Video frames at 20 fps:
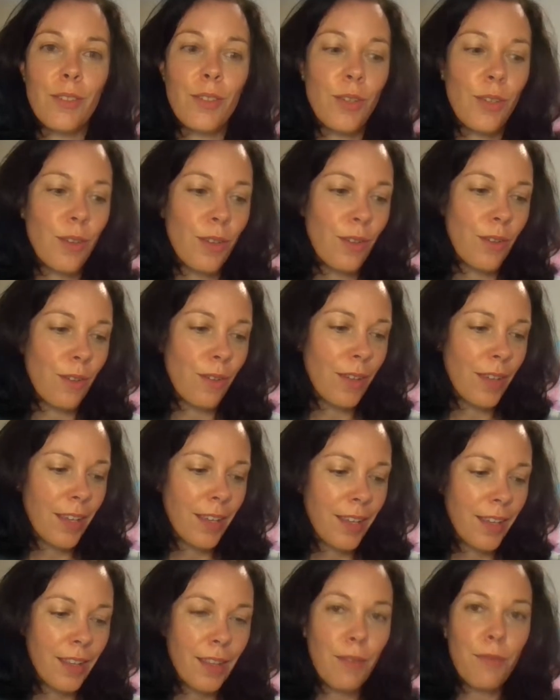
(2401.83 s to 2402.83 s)
to
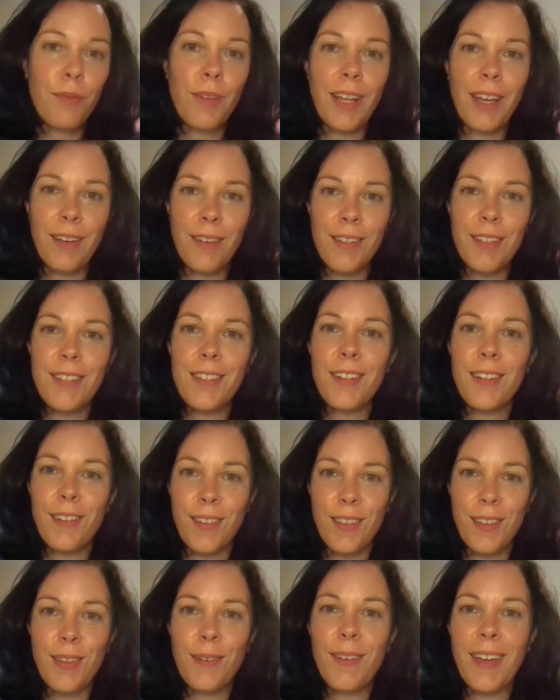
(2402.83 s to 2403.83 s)
the flowers
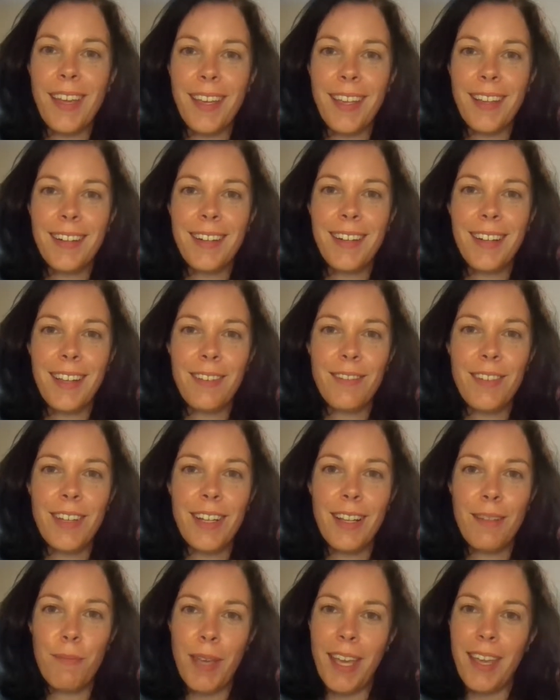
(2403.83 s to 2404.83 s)
along the way, like
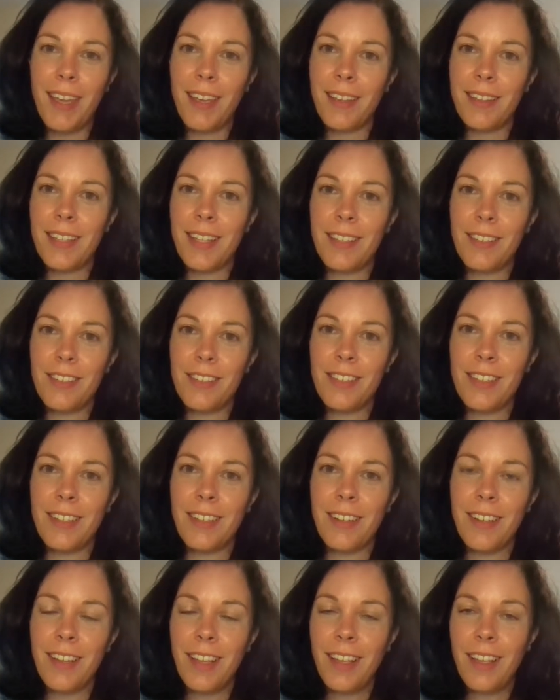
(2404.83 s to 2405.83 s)
really paying
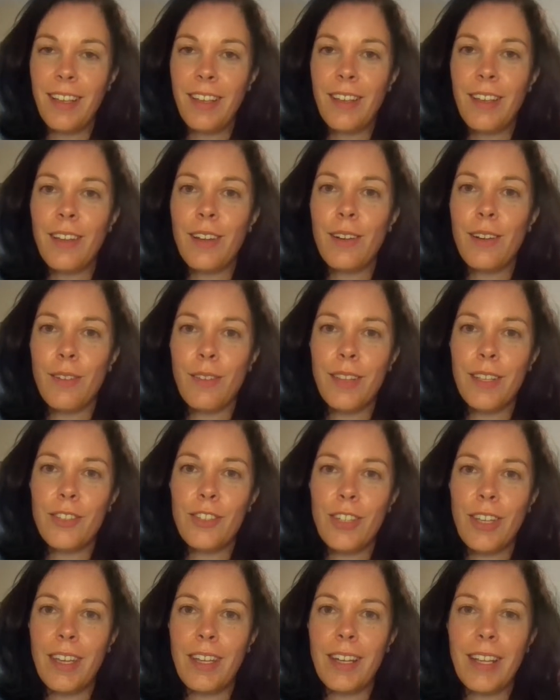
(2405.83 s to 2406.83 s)
attention along the
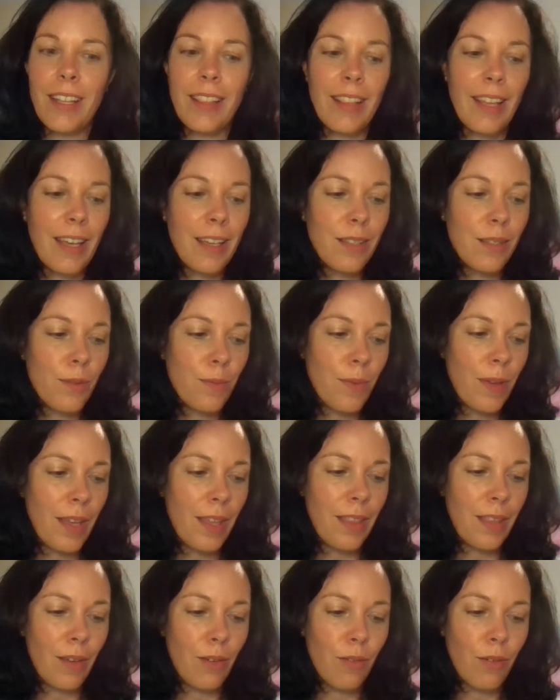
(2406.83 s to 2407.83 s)
journey. And that's where
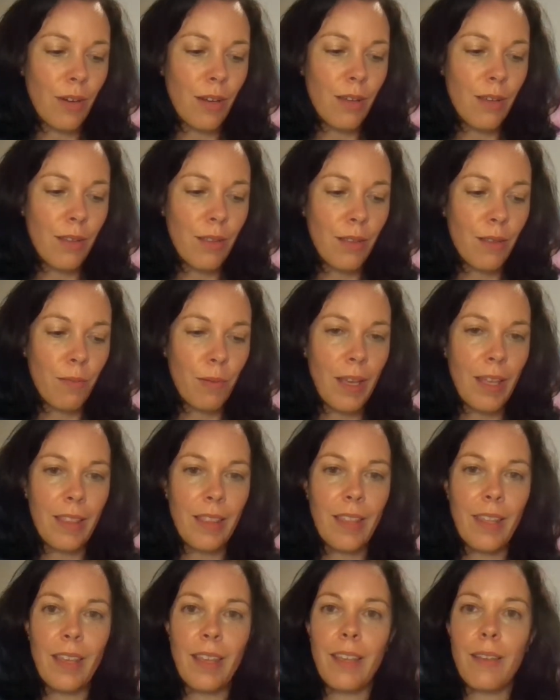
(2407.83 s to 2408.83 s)
the growth, where
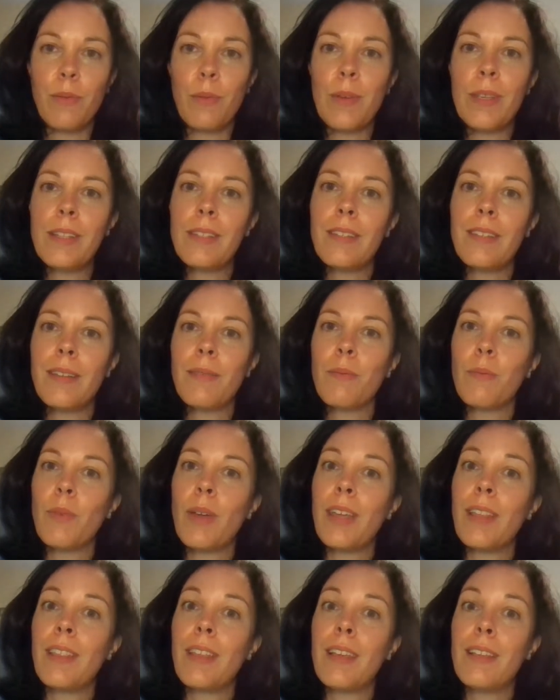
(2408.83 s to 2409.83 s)
the wisdom,
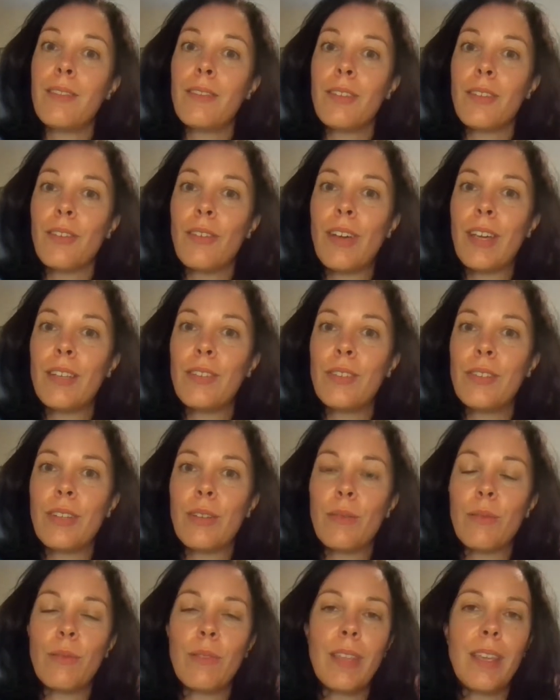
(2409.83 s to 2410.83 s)
where the
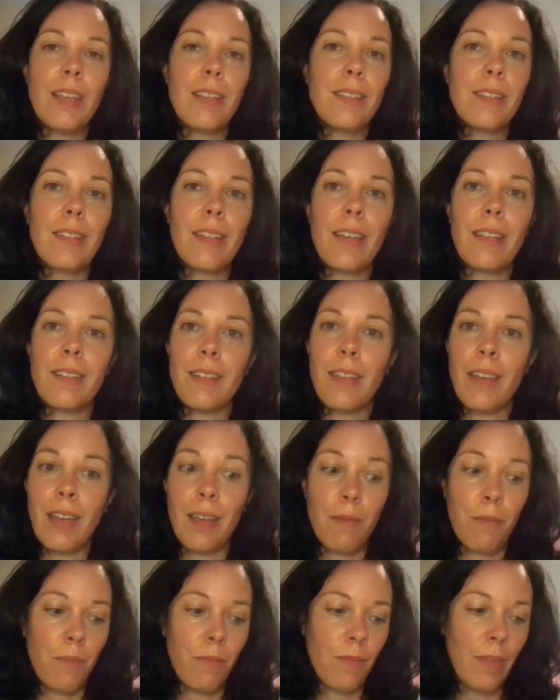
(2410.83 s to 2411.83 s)
integration or the insights
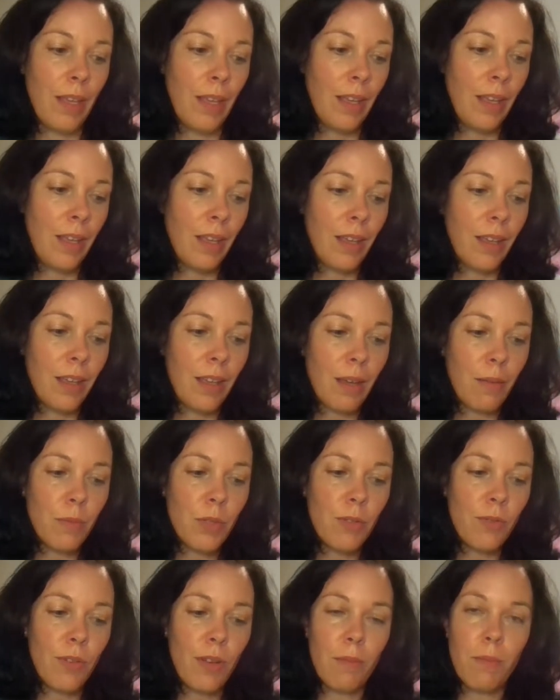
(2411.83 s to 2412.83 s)

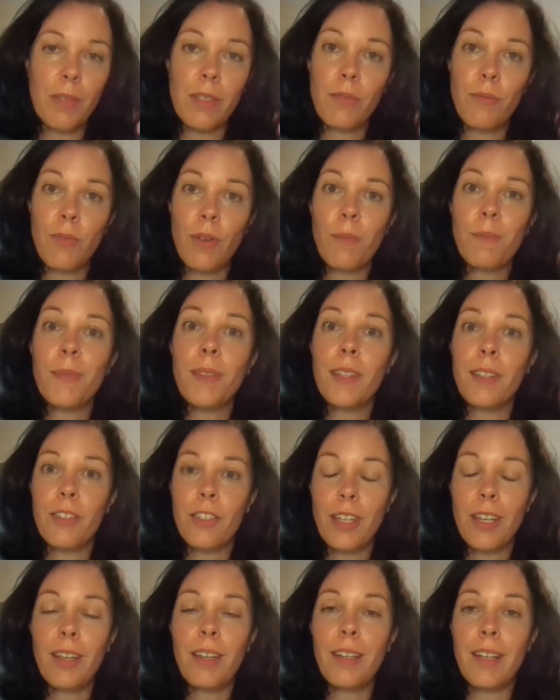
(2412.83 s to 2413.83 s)
comes from, is from the
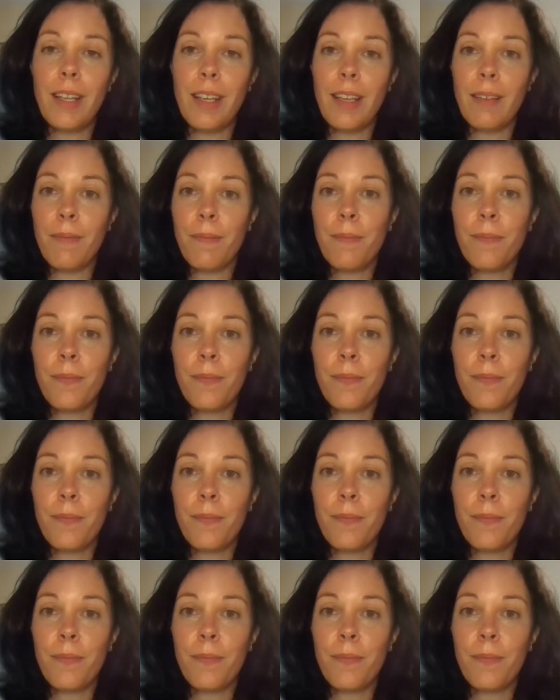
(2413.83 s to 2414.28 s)
journey,